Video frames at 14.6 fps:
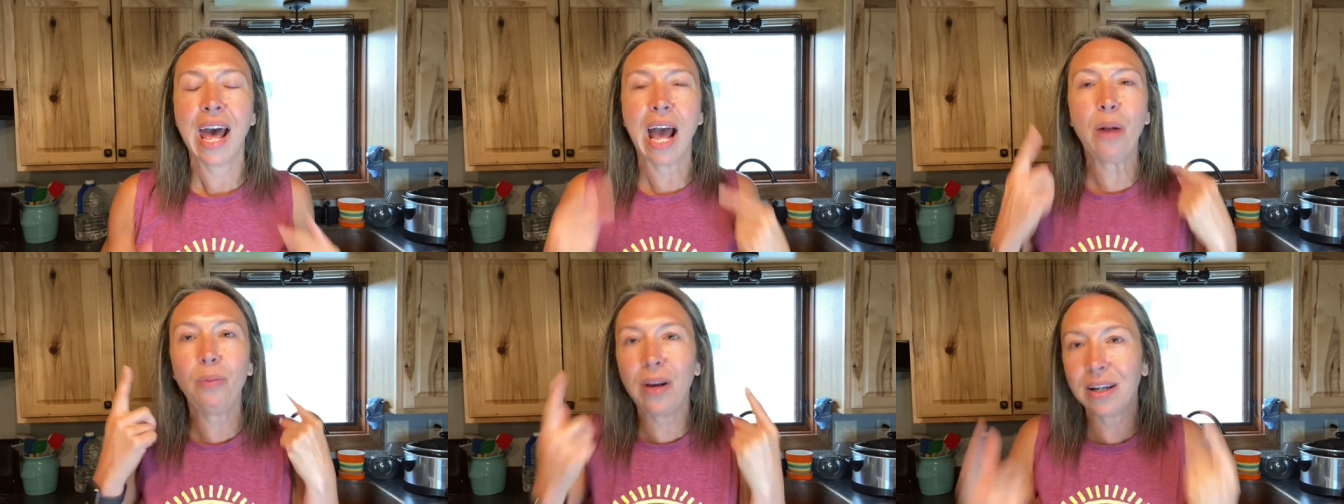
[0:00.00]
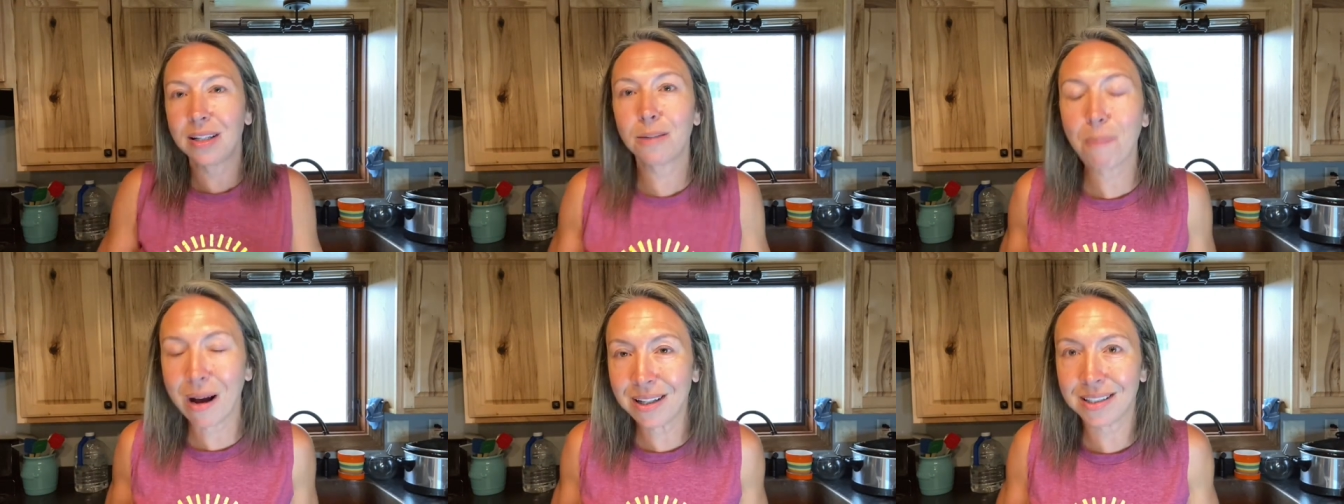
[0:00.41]
And we
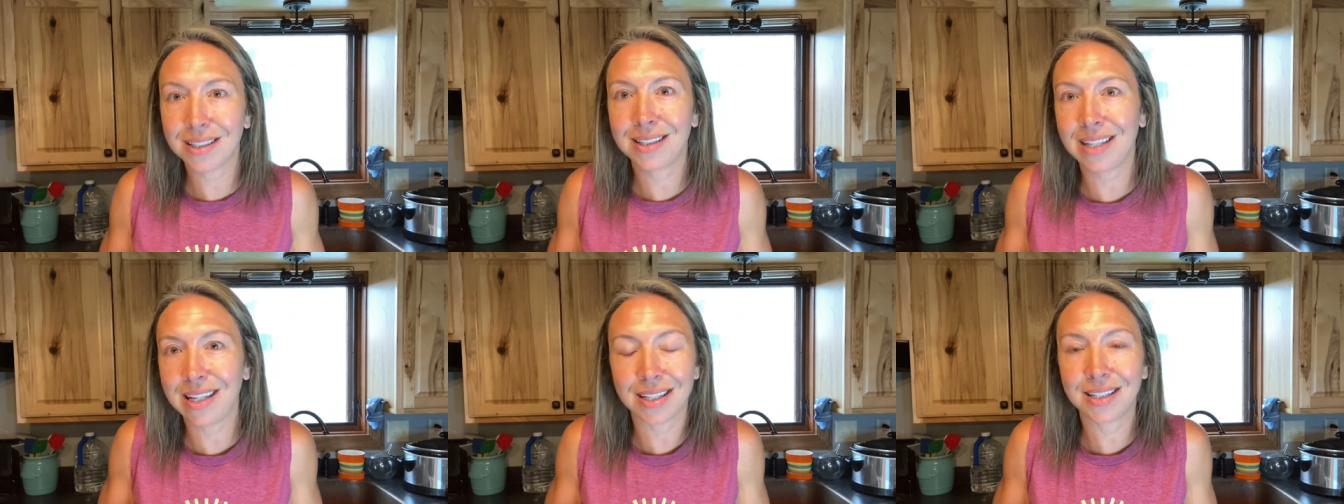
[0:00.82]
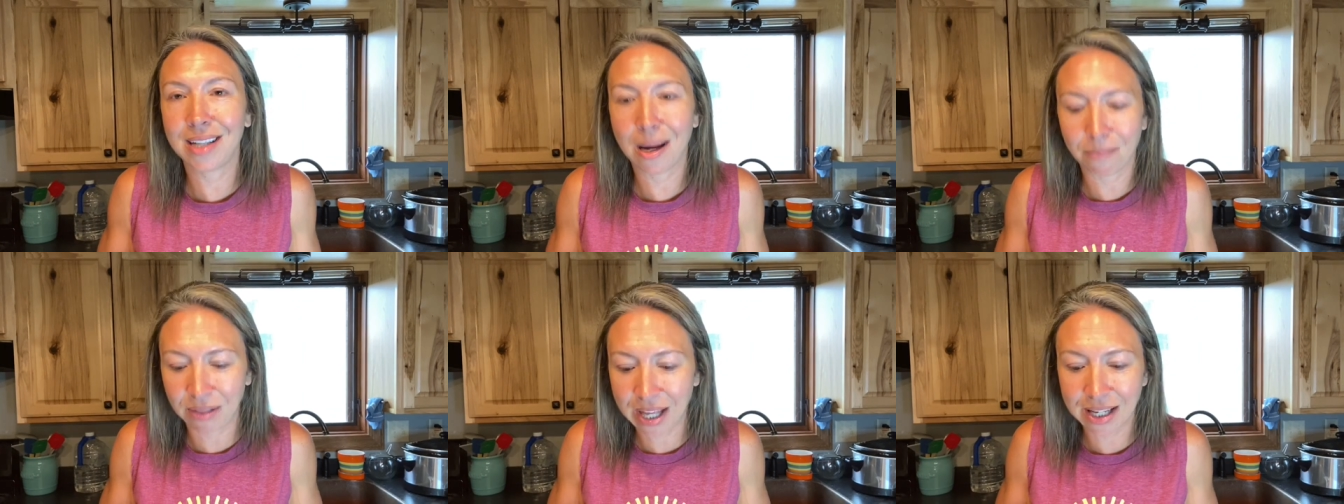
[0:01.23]
expect to see the
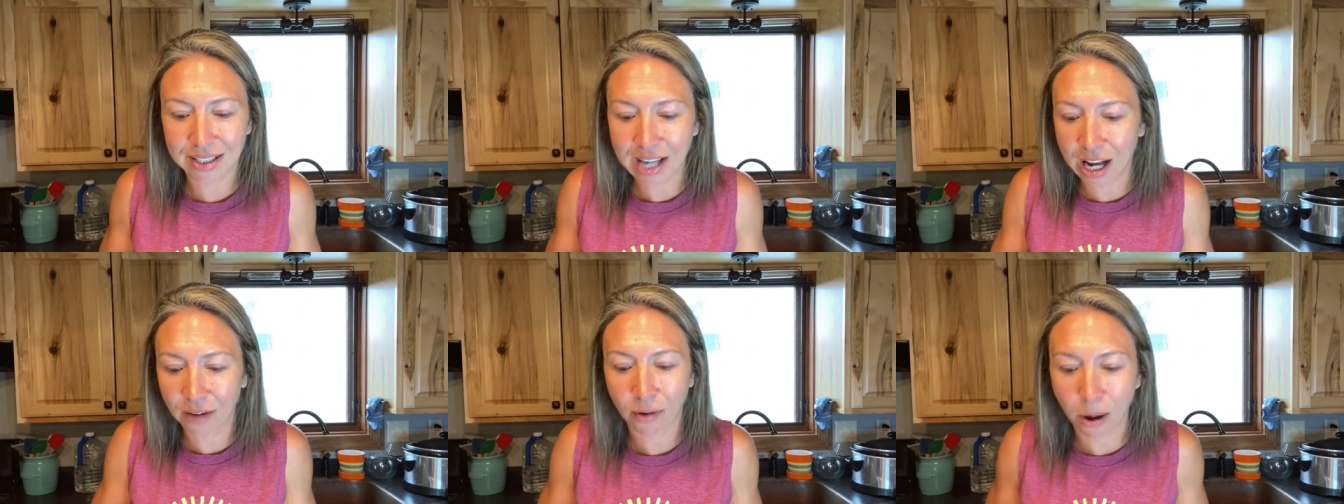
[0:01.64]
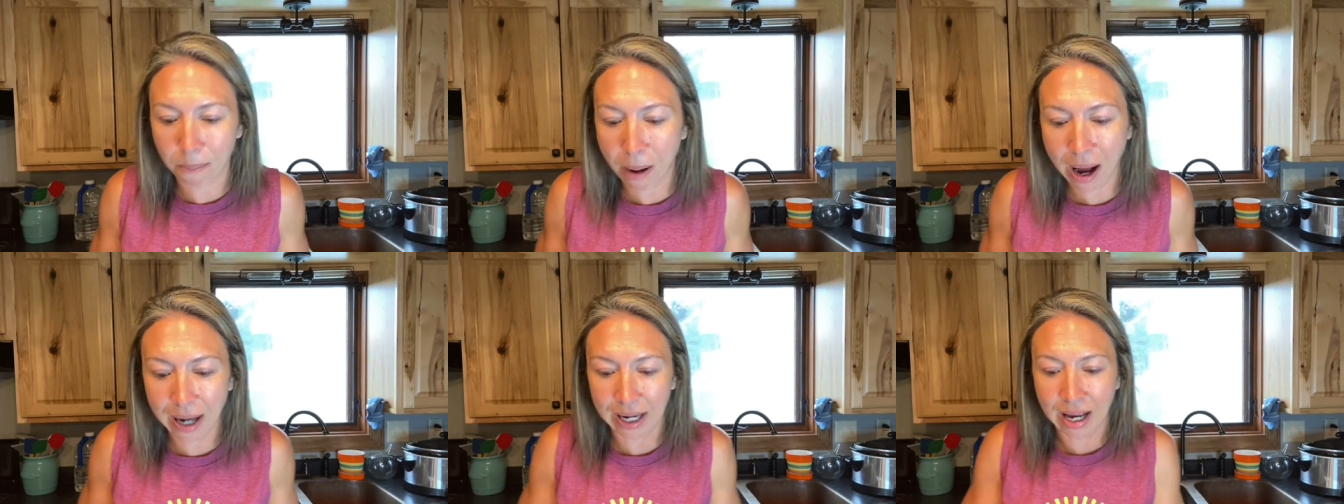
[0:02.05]
same things out of our
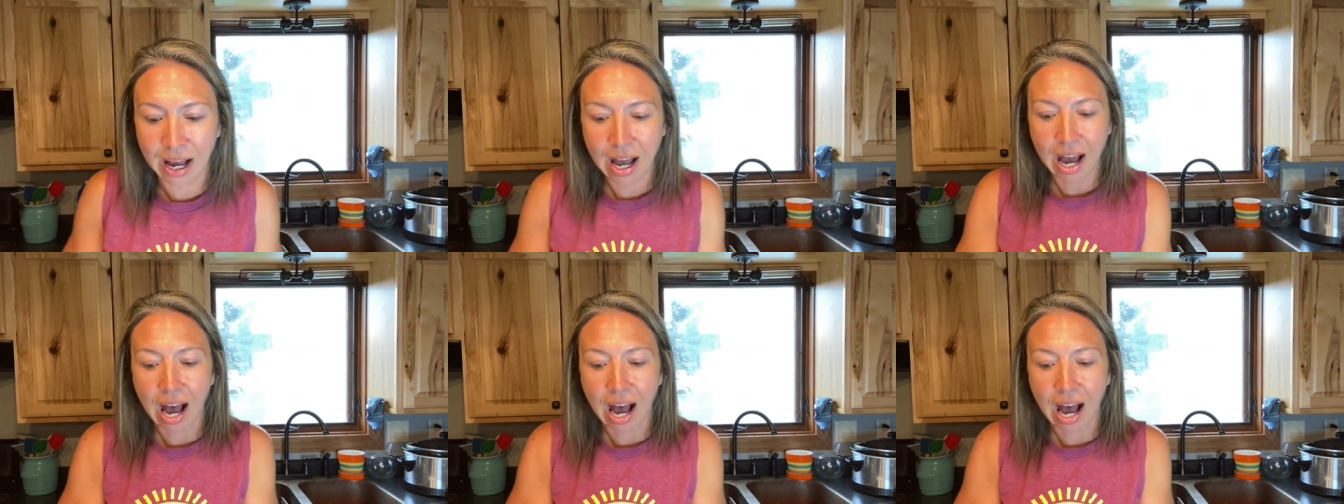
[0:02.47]
body.